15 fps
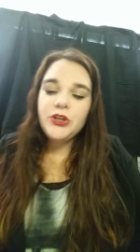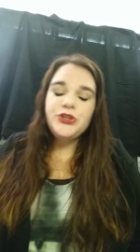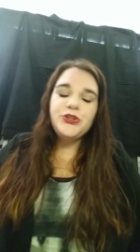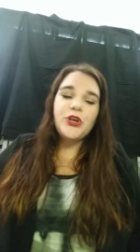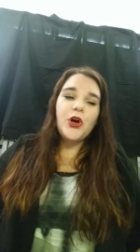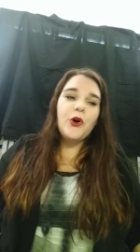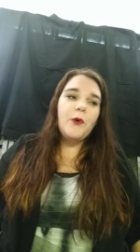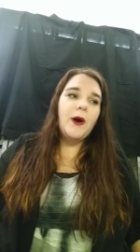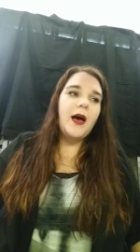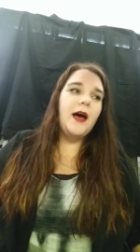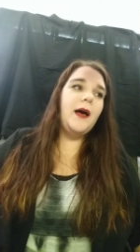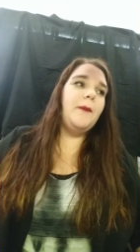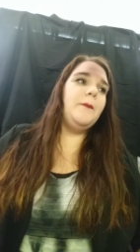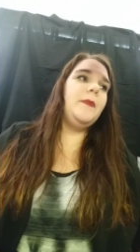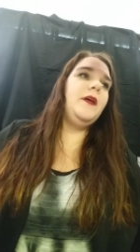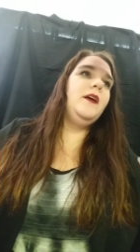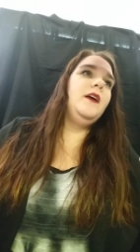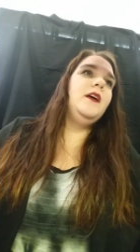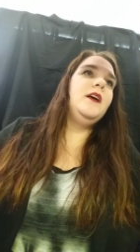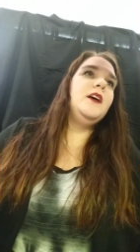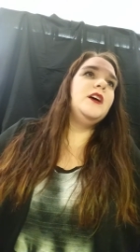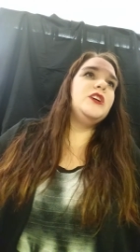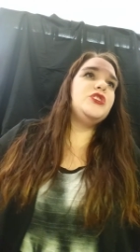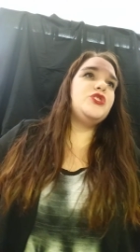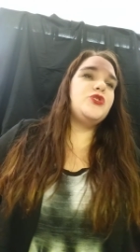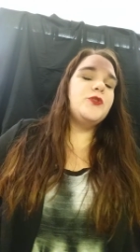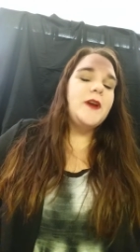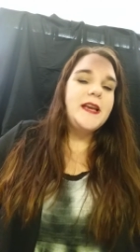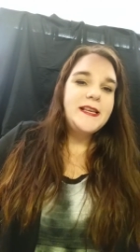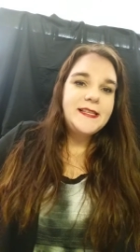So, um,
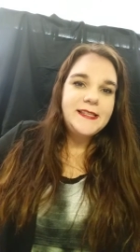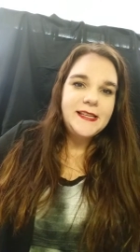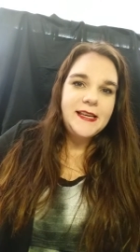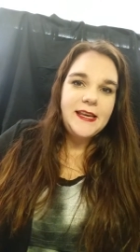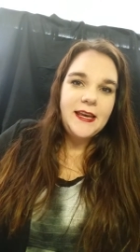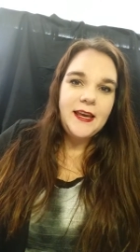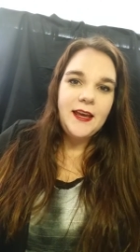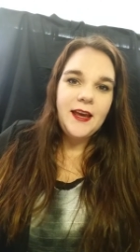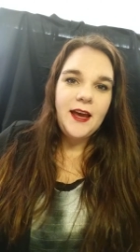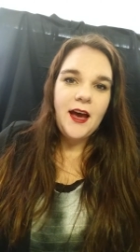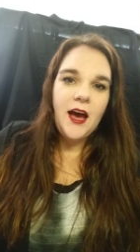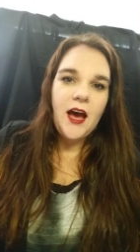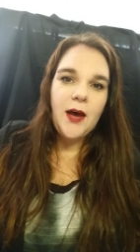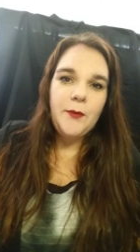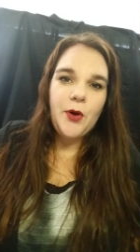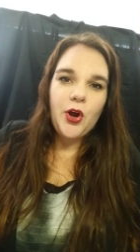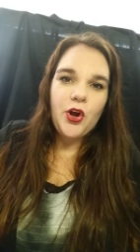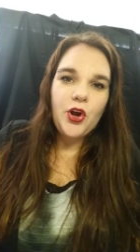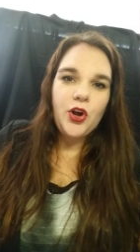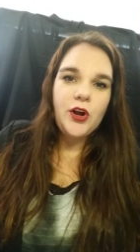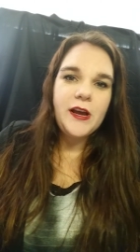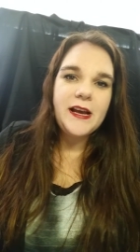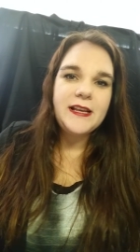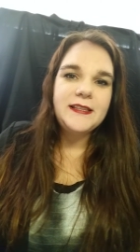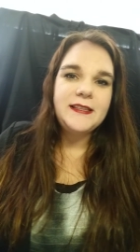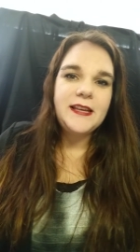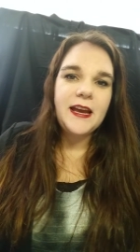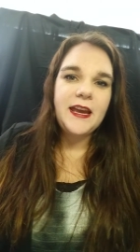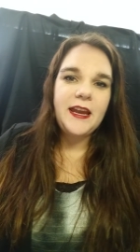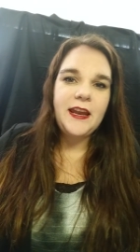Tracy, um, our
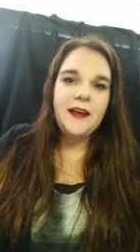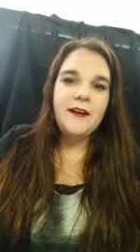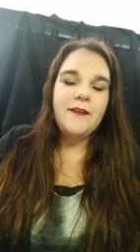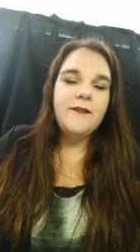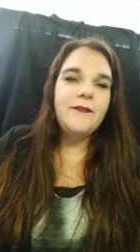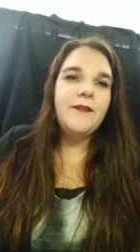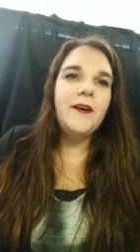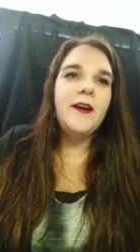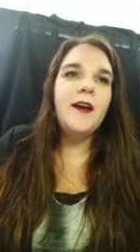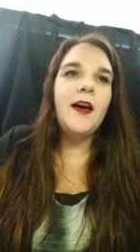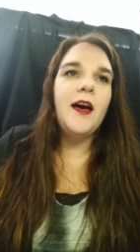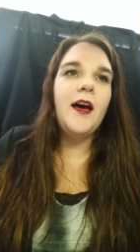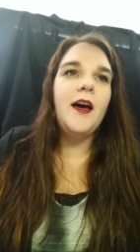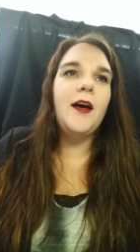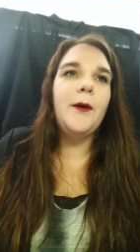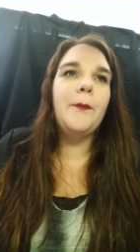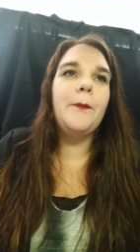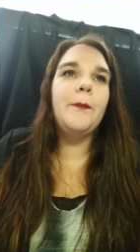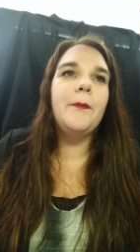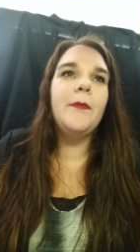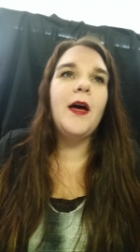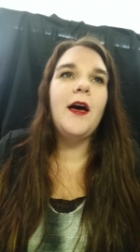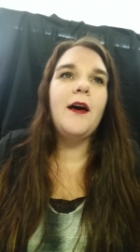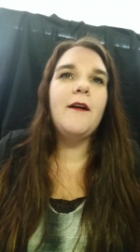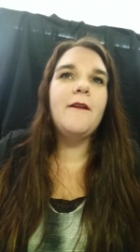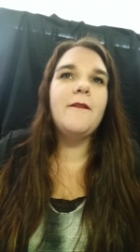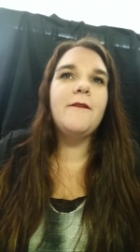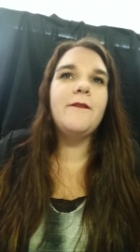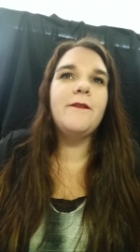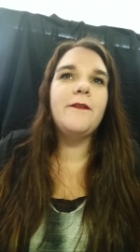executive um,
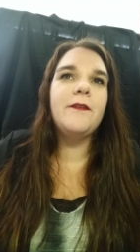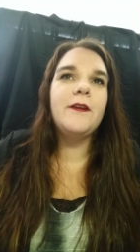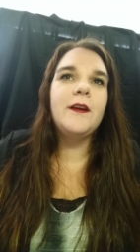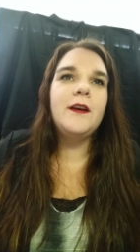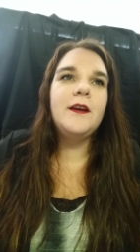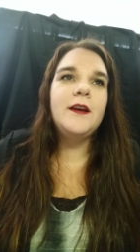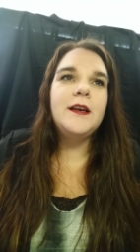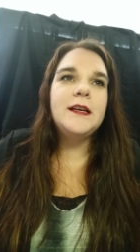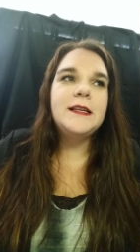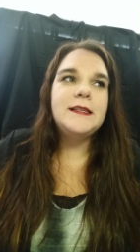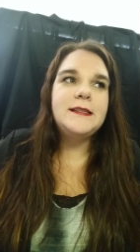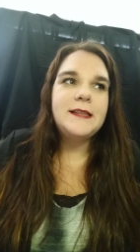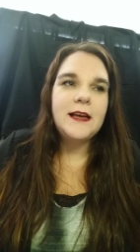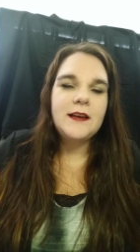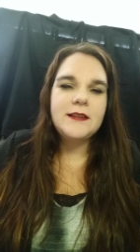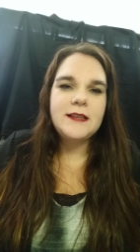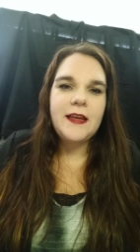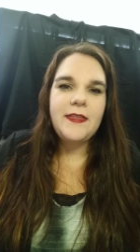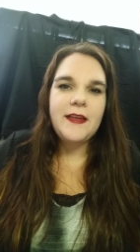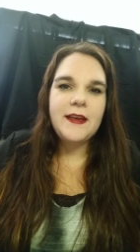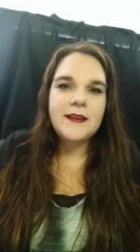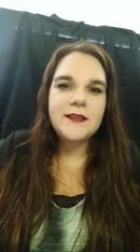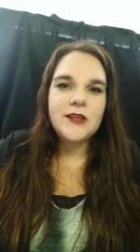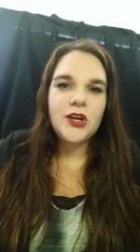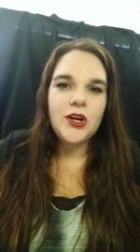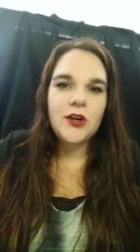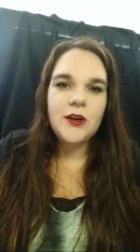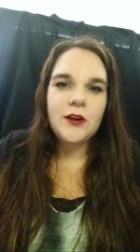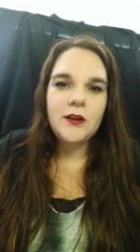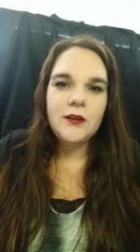of sales, I think is
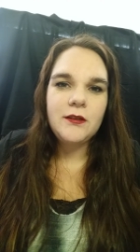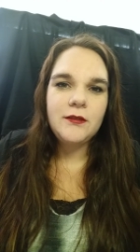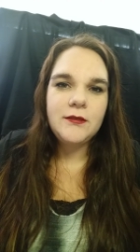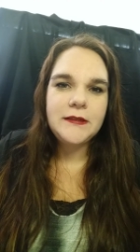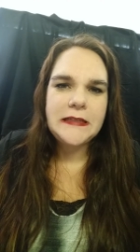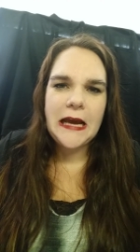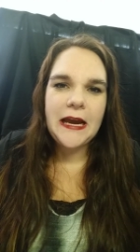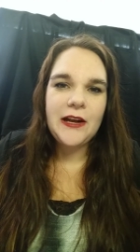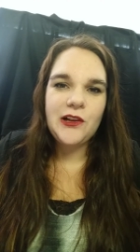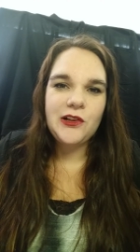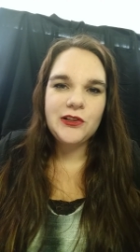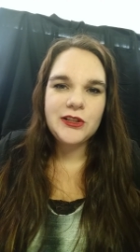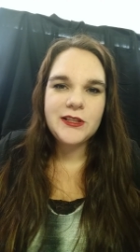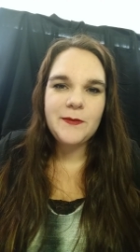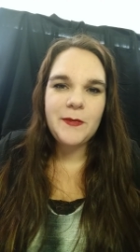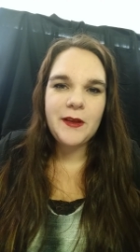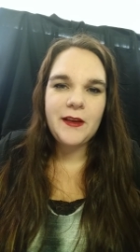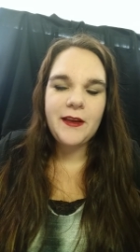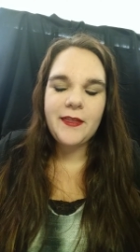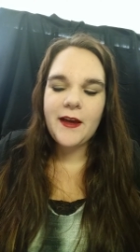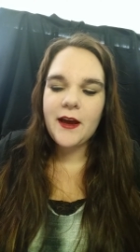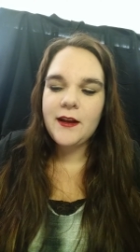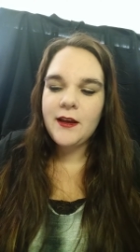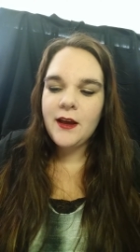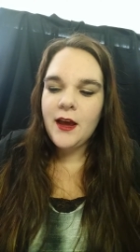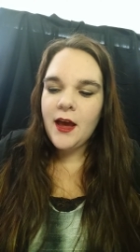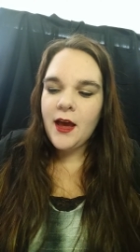her title or something like that.